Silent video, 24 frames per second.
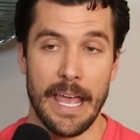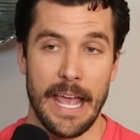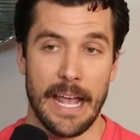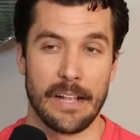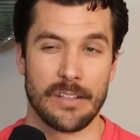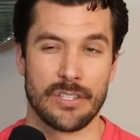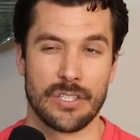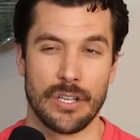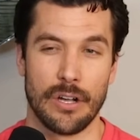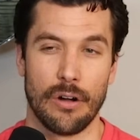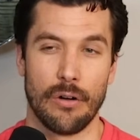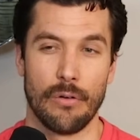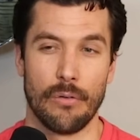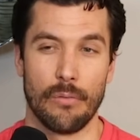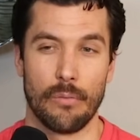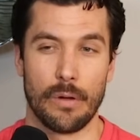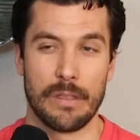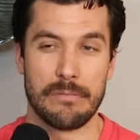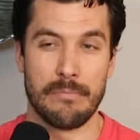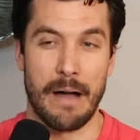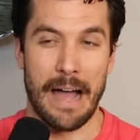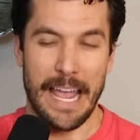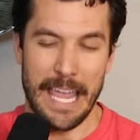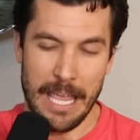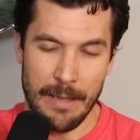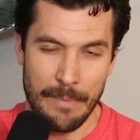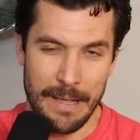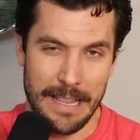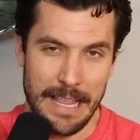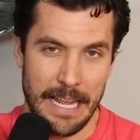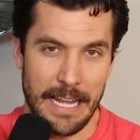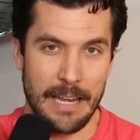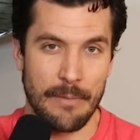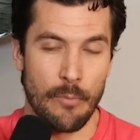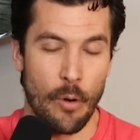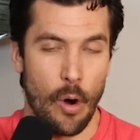And so with Miami,
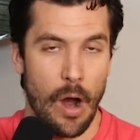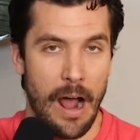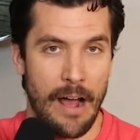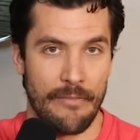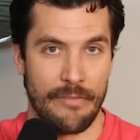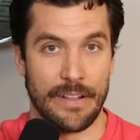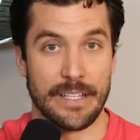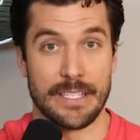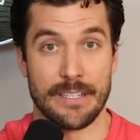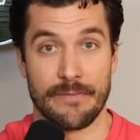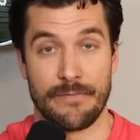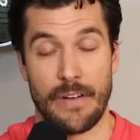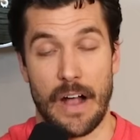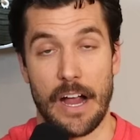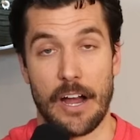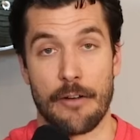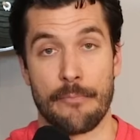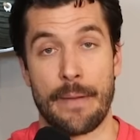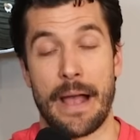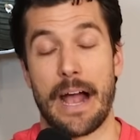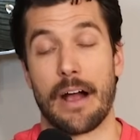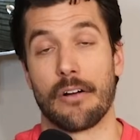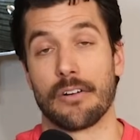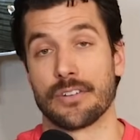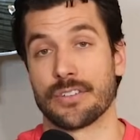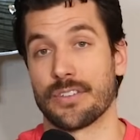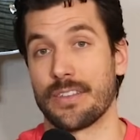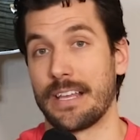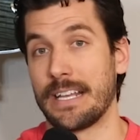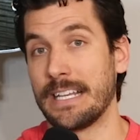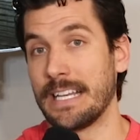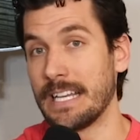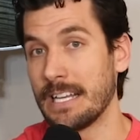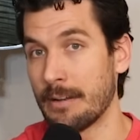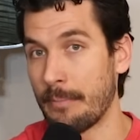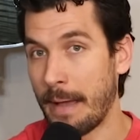they need more offensive firepower. So
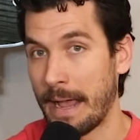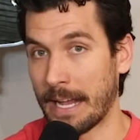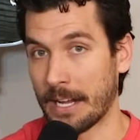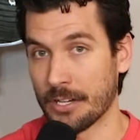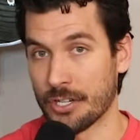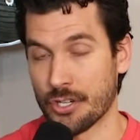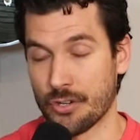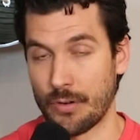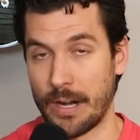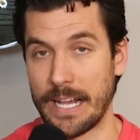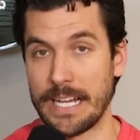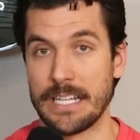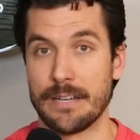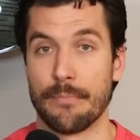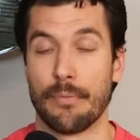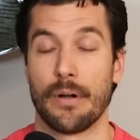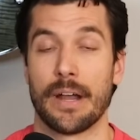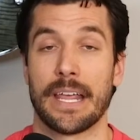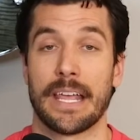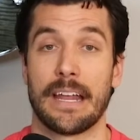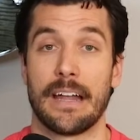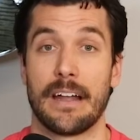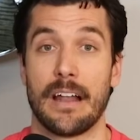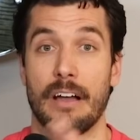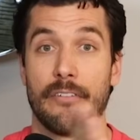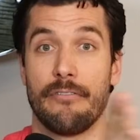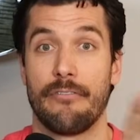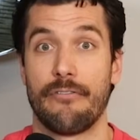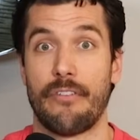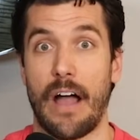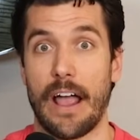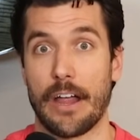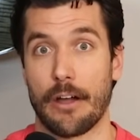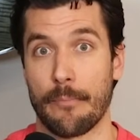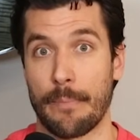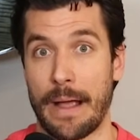they need to make a trade to bring in enough
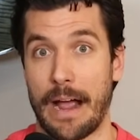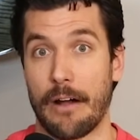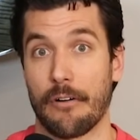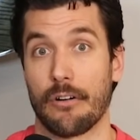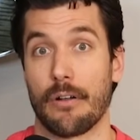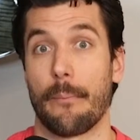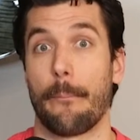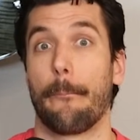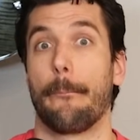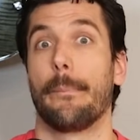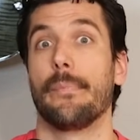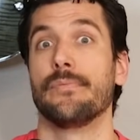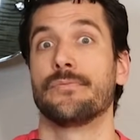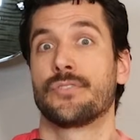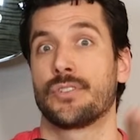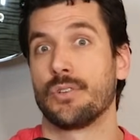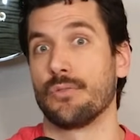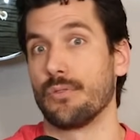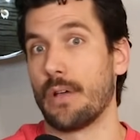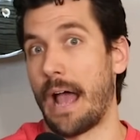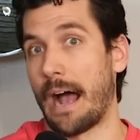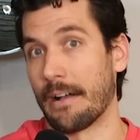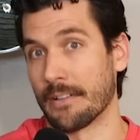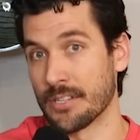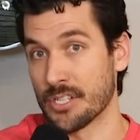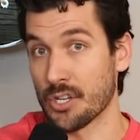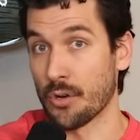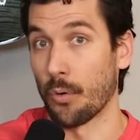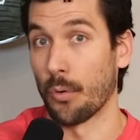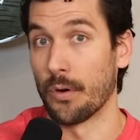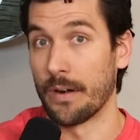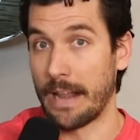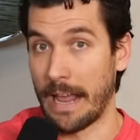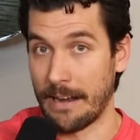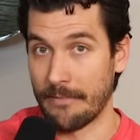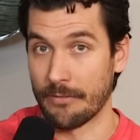firepower to
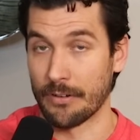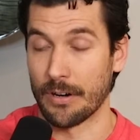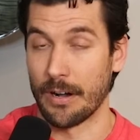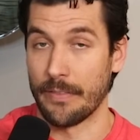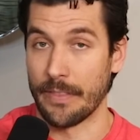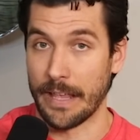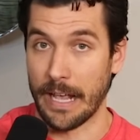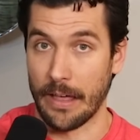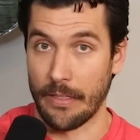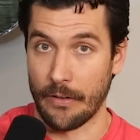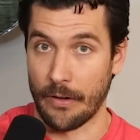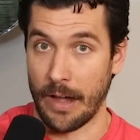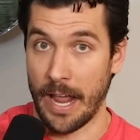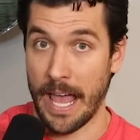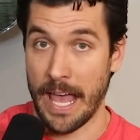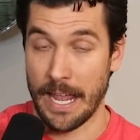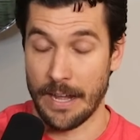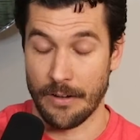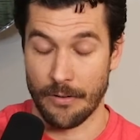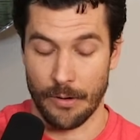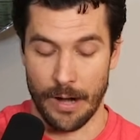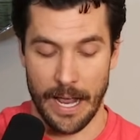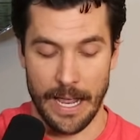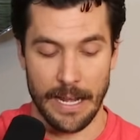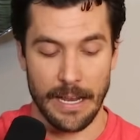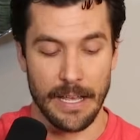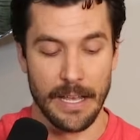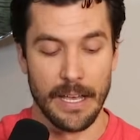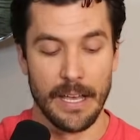outscore Denver on the other end, right?